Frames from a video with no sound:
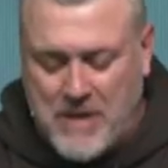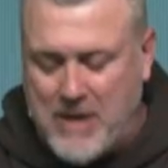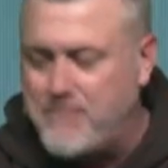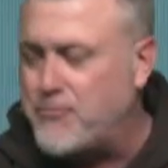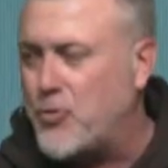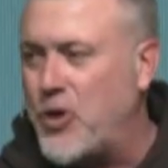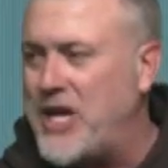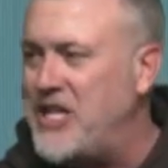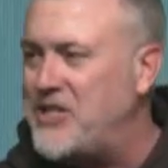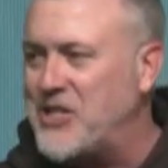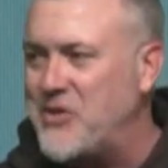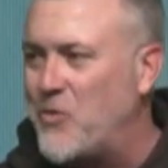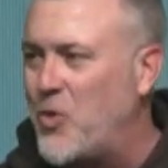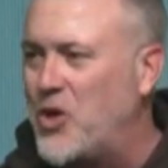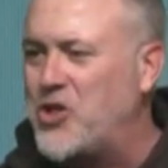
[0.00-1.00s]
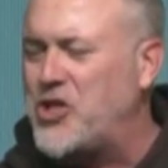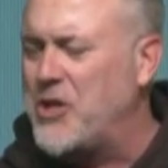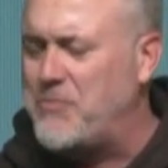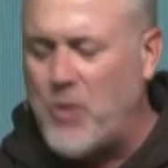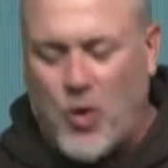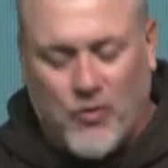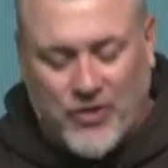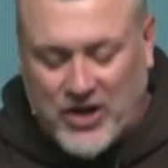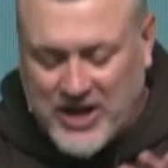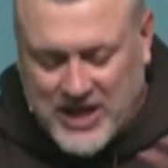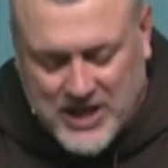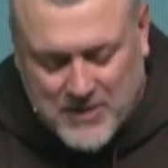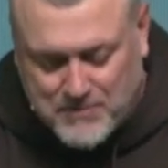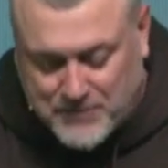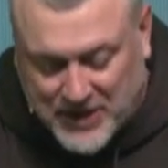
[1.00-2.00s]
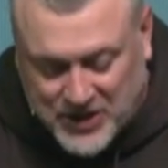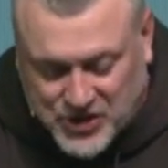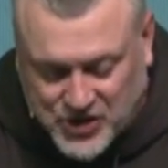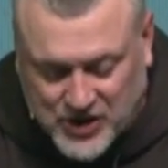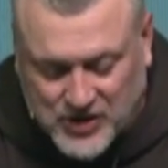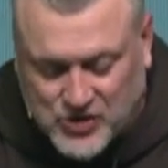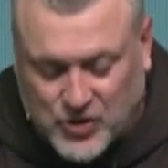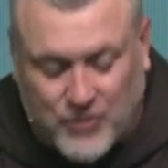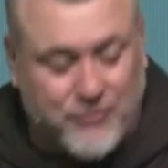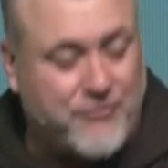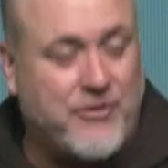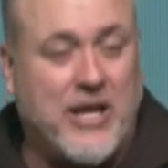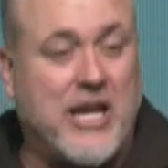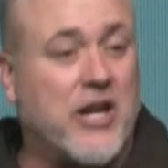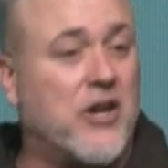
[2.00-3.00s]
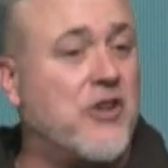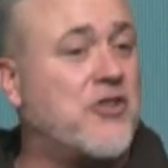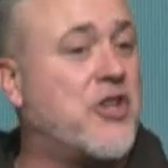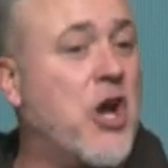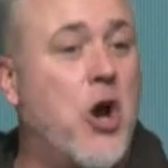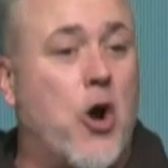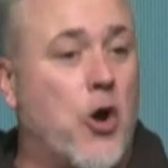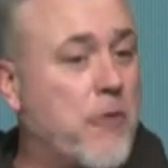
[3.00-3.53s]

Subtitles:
my praise and worship over inhibitions or fears